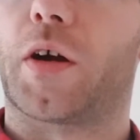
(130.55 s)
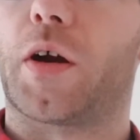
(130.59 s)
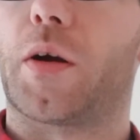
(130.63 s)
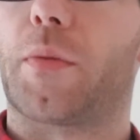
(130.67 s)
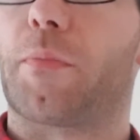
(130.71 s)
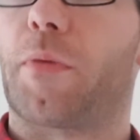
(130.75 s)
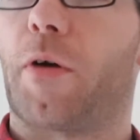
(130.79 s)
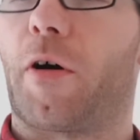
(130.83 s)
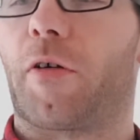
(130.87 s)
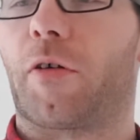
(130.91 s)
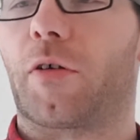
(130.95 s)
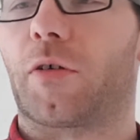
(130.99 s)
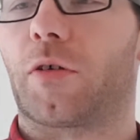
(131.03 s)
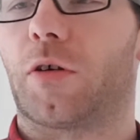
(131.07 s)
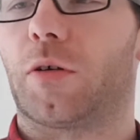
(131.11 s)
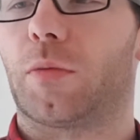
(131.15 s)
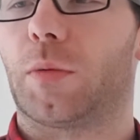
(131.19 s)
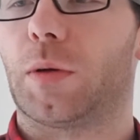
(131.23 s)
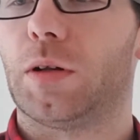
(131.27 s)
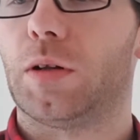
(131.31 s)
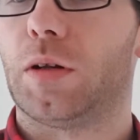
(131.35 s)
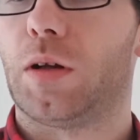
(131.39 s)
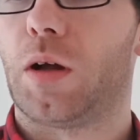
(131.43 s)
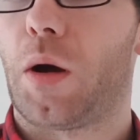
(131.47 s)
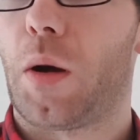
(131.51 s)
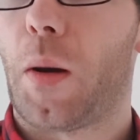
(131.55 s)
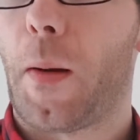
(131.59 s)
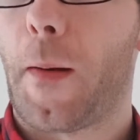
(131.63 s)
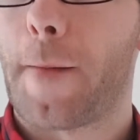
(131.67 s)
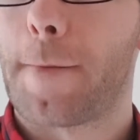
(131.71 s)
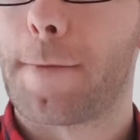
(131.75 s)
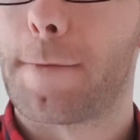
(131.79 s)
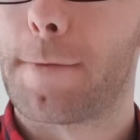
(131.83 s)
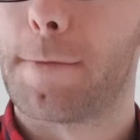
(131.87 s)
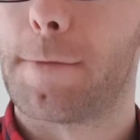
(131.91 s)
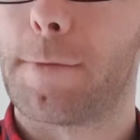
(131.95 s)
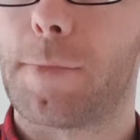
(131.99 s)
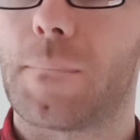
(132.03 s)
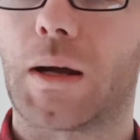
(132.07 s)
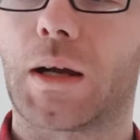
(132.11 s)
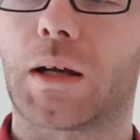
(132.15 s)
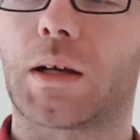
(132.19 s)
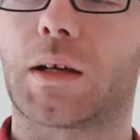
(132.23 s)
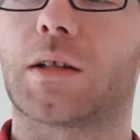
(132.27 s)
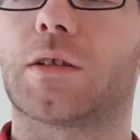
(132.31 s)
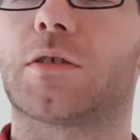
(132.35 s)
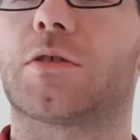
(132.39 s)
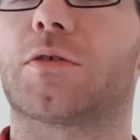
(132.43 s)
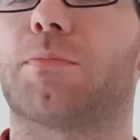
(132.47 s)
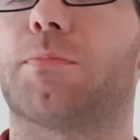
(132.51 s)
They're Paranormal,
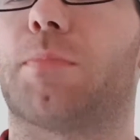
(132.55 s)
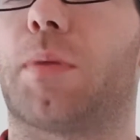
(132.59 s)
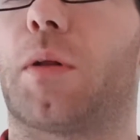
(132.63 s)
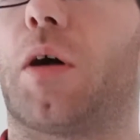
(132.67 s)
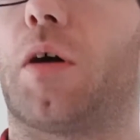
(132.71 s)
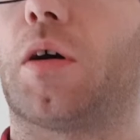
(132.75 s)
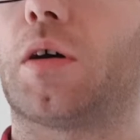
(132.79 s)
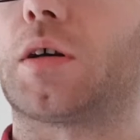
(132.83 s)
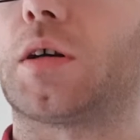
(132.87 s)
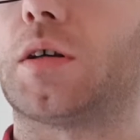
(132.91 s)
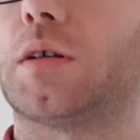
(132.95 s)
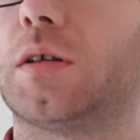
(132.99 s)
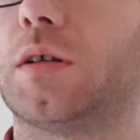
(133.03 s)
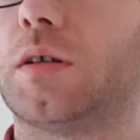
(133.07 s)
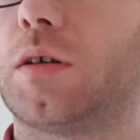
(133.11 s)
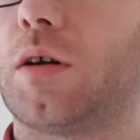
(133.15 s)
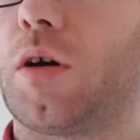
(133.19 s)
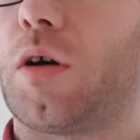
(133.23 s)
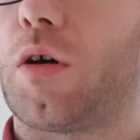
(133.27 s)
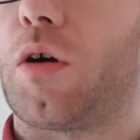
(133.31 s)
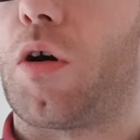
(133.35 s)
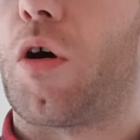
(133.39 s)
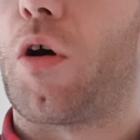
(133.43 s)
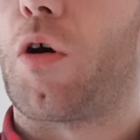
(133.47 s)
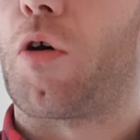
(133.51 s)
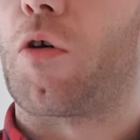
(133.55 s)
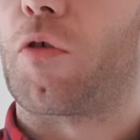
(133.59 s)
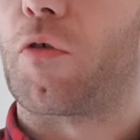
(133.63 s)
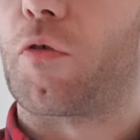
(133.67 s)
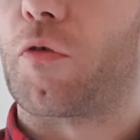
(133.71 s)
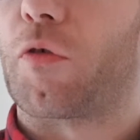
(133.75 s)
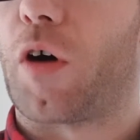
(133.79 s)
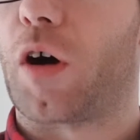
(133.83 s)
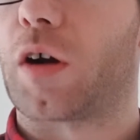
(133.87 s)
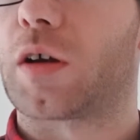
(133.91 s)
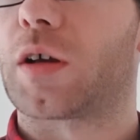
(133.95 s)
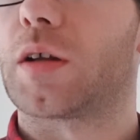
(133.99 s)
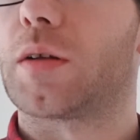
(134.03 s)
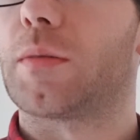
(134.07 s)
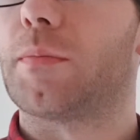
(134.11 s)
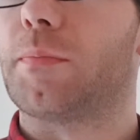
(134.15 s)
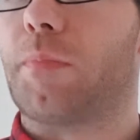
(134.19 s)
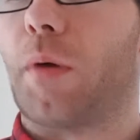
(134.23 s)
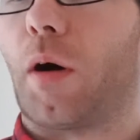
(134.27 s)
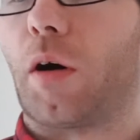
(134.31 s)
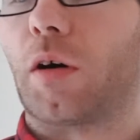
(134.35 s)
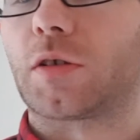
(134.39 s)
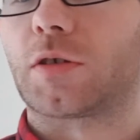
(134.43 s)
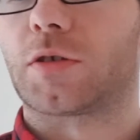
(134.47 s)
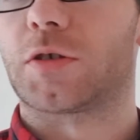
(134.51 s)
Megan's Blog, Rockin'
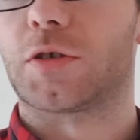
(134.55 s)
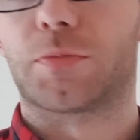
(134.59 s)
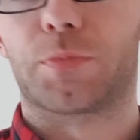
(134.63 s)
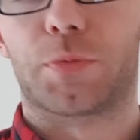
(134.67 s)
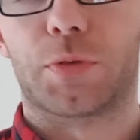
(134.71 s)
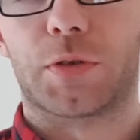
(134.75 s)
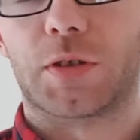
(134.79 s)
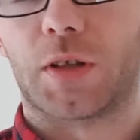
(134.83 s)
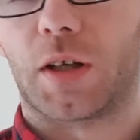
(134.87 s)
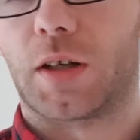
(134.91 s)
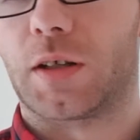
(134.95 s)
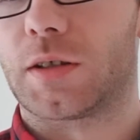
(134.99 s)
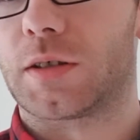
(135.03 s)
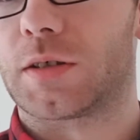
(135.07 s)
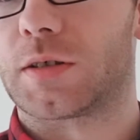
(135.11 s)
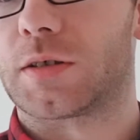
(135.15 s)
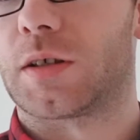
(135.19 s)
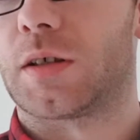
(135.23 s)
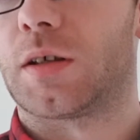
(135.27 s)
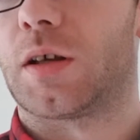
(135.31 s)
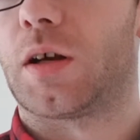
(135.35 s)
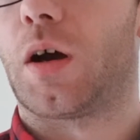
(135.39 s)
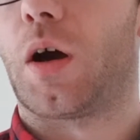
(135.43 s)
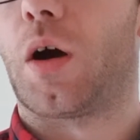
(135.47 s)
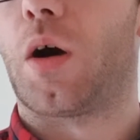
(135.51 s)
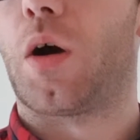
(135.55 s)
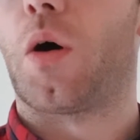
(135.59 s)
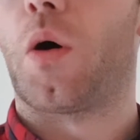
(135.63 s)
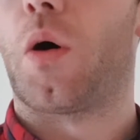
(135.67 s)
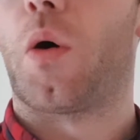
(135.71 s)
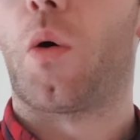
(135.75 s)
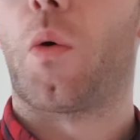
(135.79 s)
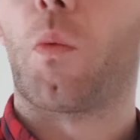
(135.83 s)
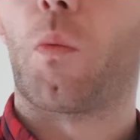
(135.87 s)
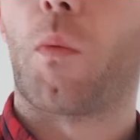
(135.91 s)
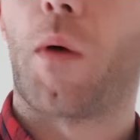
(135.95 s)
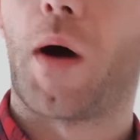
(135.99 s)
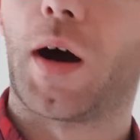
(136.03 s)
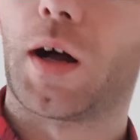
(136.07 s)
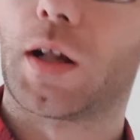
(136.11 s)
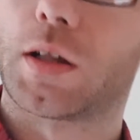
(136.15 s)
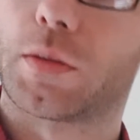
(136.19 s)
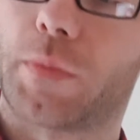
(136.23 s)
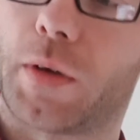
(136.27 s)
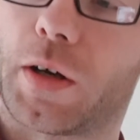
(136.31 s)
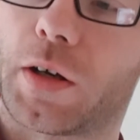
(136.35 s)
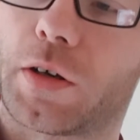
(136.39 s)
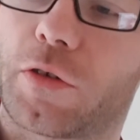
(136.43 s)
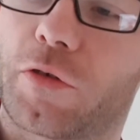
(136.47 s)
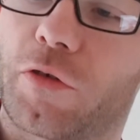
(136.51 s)
Boxes Presents,
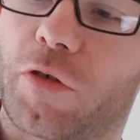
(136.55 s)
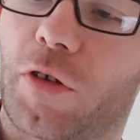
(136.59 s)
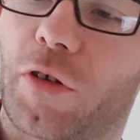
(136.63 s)
Wildman